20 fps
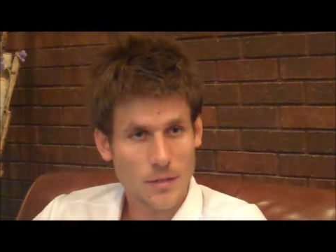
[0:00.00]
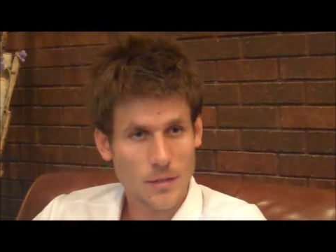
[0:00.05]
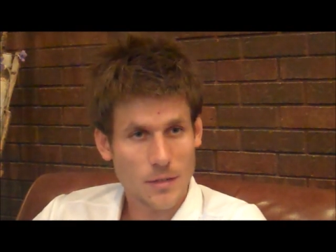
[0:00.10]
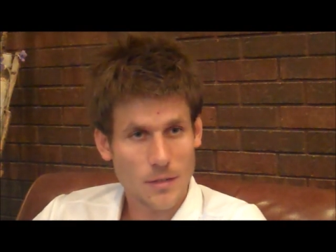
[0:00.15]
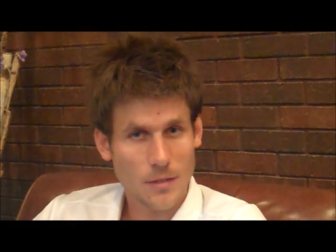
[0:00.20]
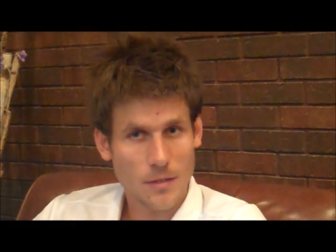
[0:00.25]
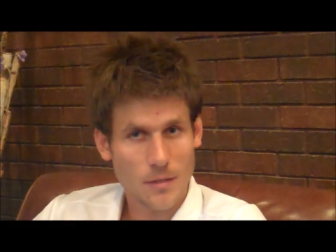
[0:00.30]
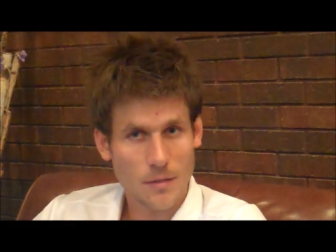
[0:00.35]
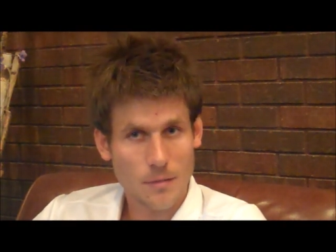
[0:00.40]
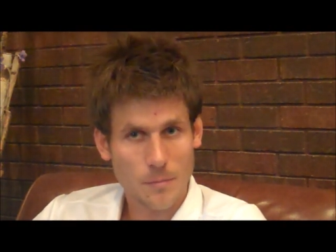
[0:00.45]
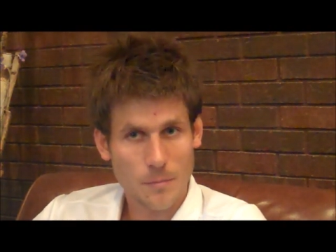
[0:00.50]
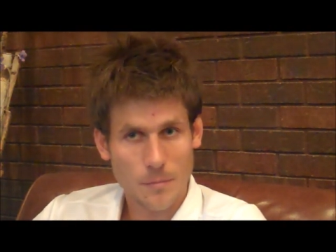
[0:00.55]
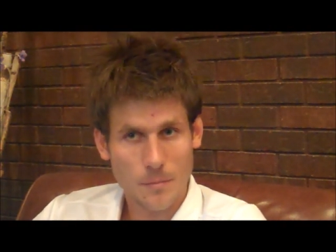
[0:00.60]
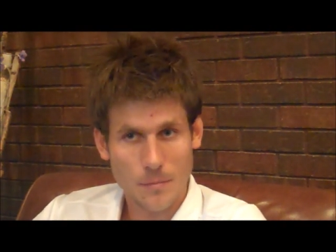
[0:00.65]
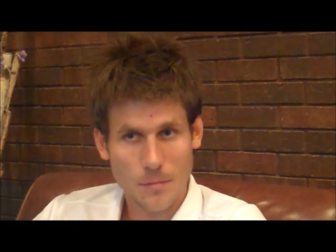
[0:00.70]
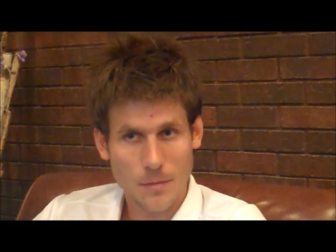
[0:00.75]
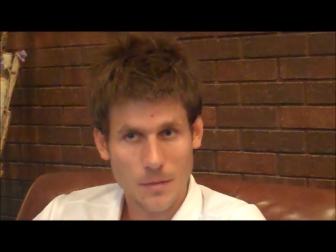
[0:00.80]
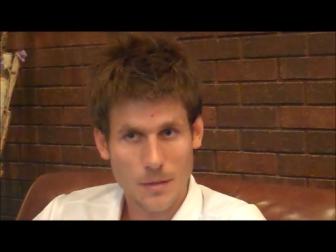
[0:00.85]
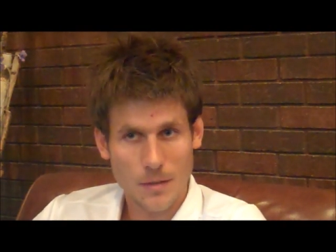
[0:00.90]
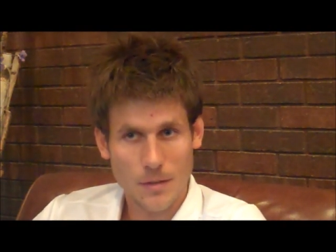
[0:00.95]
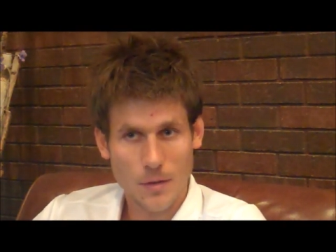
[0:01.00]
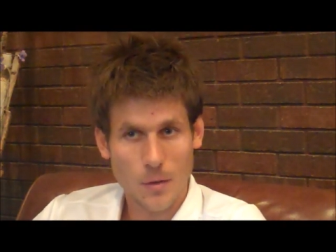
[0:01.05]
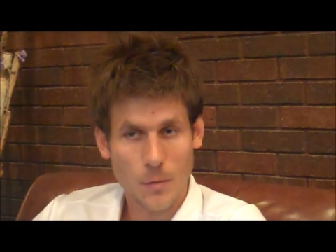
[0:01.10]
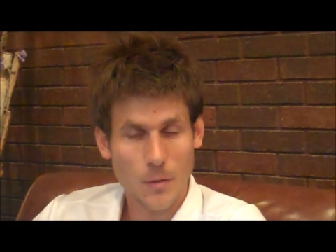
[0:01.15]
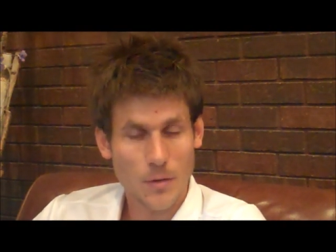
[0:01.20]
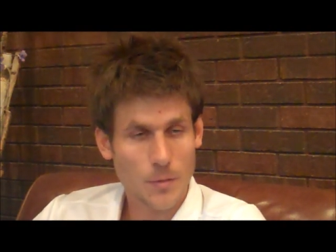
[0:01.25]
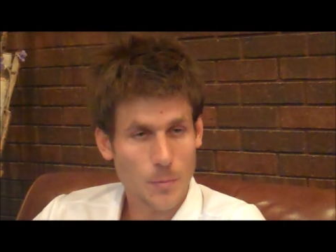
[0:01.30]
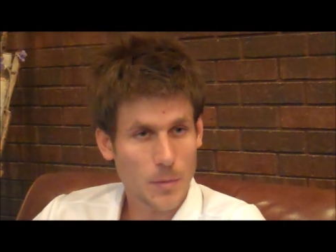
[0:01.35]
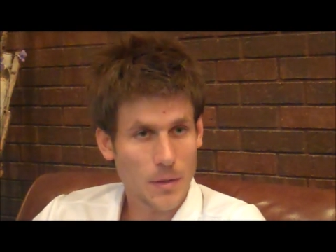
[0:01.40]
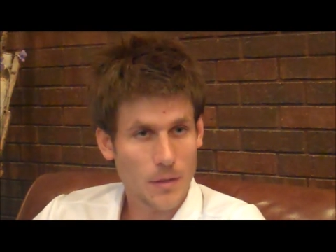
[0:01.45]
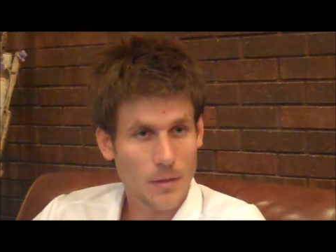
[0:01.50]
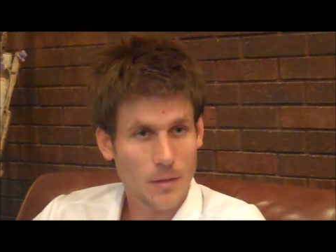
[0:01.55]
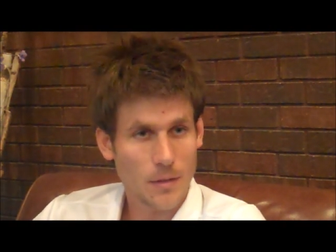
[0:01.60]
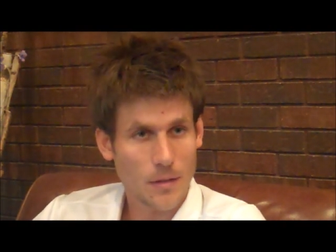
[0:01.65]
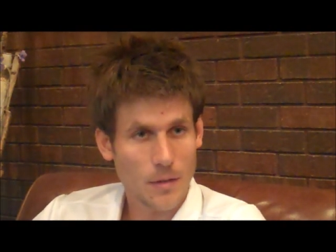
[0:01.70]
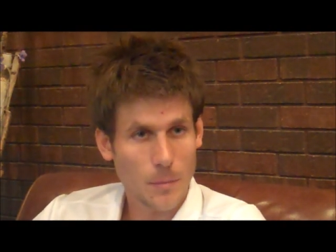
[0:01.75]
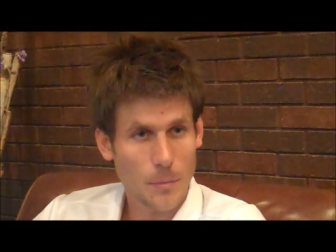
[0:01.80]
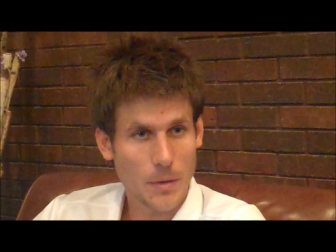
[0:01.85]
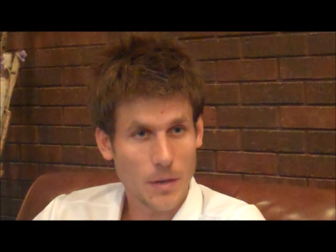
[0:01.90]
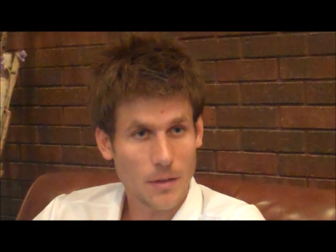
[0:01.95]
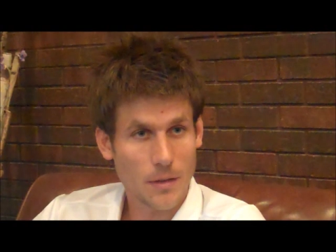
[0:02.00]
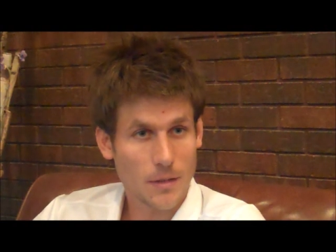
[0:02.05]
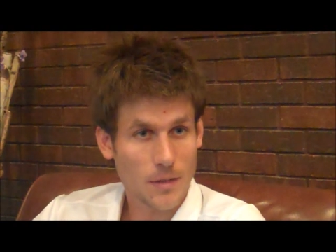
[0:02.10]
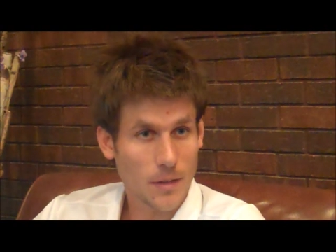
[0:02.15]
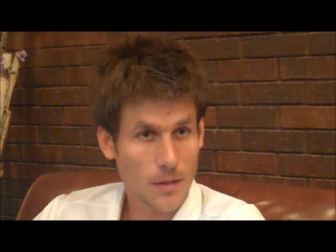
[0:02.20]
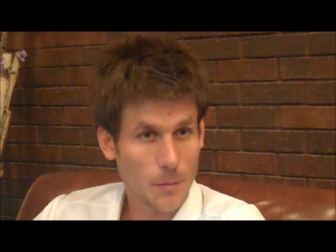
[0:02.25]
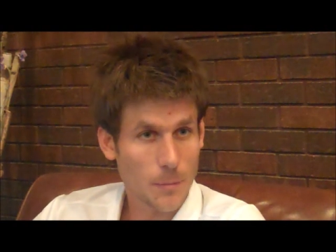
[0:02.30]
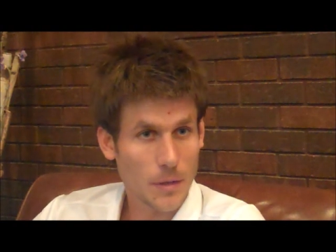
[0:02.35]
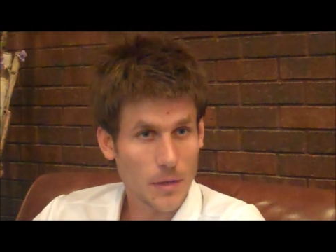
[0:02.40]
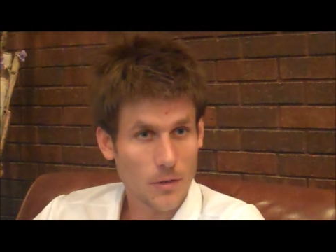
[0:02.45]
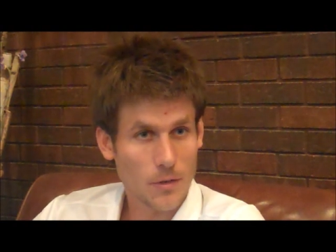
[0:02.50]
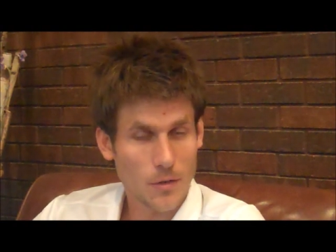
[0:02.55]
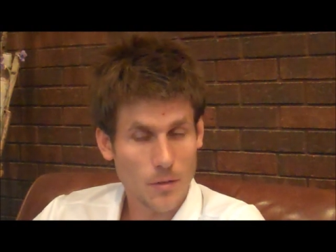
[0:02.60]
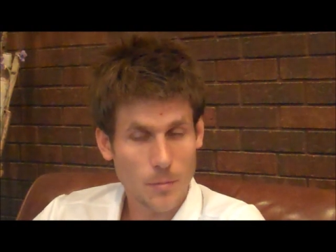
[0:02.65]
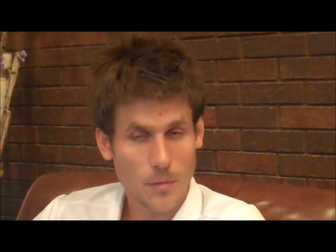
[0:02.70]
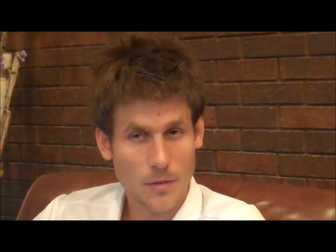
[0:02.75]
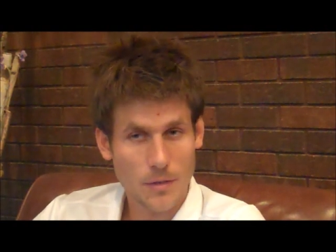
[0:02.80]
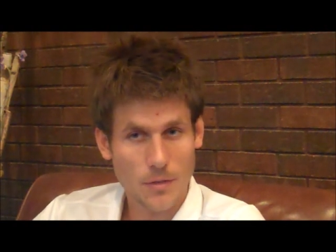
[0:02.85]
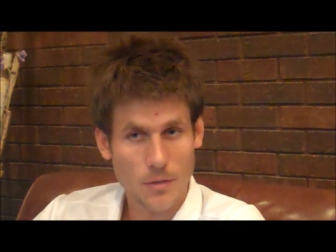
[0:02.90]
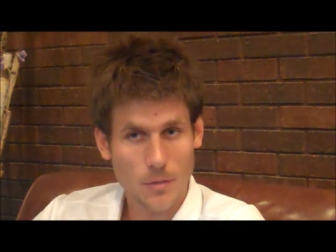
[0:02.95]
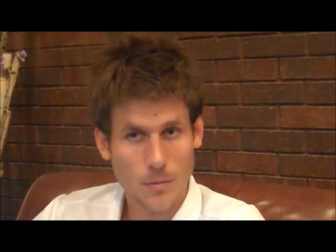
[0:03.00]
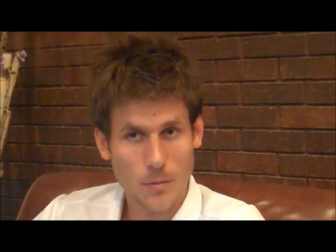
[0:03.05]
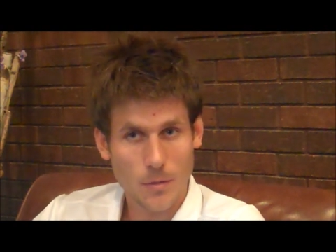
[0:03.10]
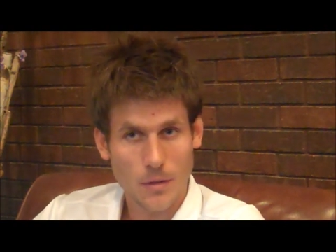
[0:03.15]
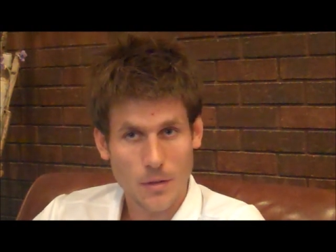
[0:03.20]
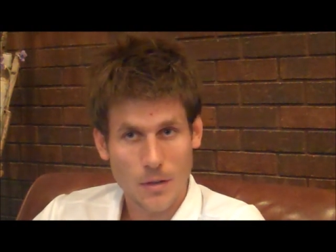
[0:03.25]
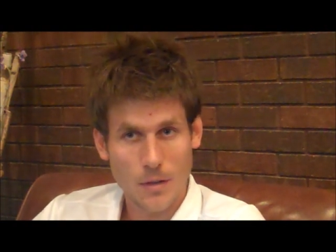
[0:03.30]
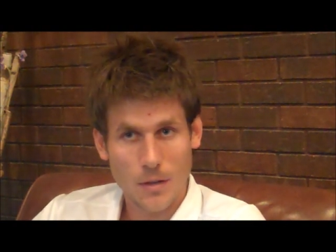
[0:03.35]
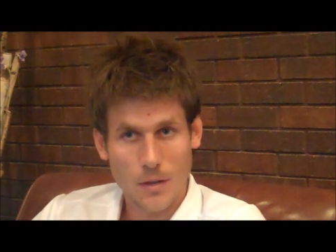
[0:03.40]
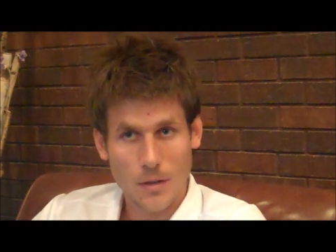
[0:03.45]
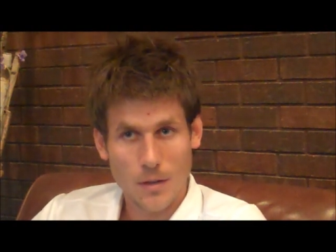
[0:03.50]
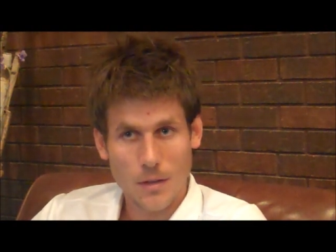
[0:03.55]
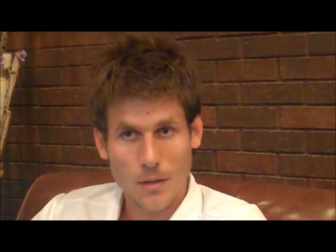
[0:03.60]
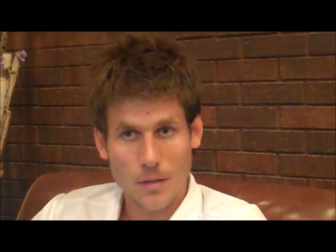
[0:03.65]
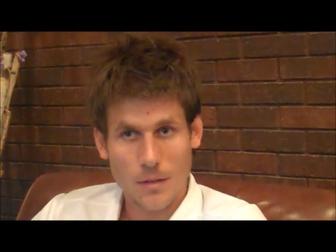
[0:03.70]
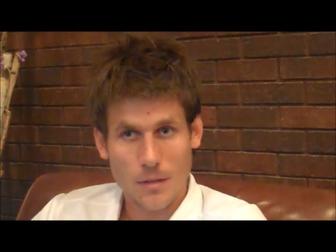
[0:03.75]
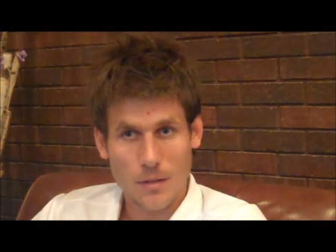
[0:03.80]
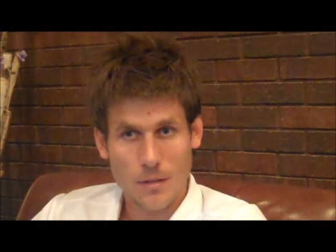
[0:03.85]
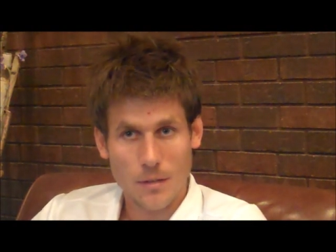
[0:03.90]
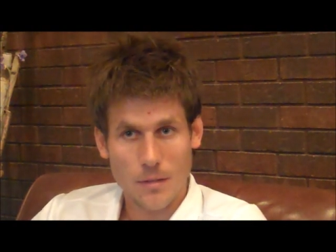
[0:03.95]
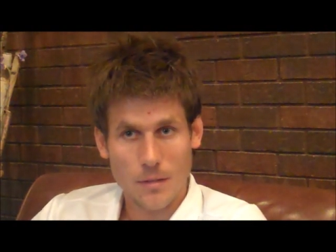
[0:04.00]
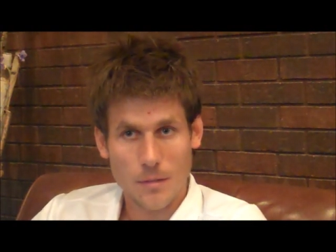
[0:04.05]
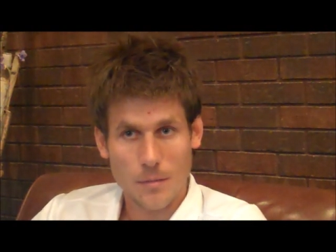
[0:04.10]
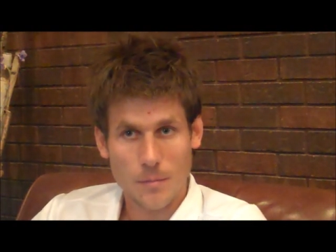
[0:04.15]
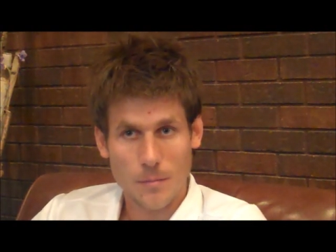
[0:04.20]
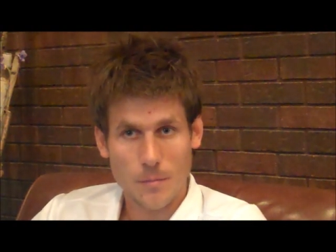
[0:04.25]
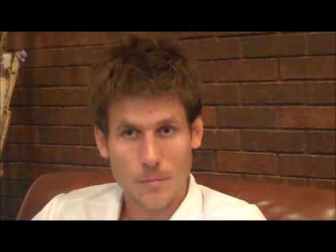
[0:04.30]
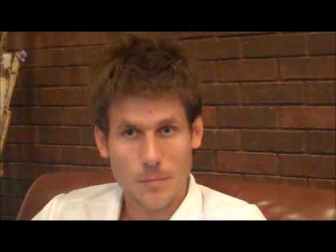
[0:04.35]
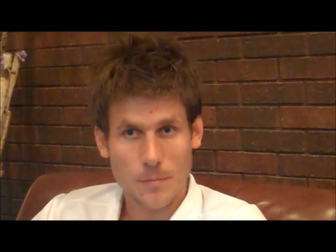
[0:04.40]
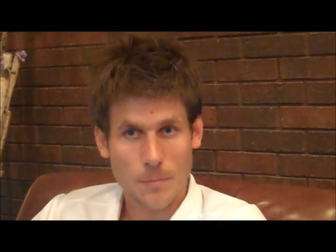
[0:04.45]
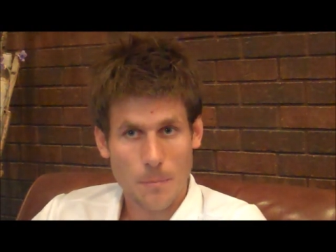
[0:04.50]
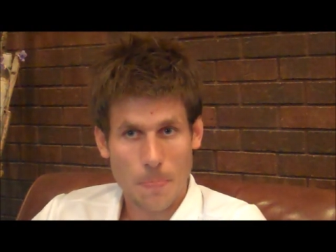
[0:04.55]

Uh, it's always been big, it's like a big derby. So. Um,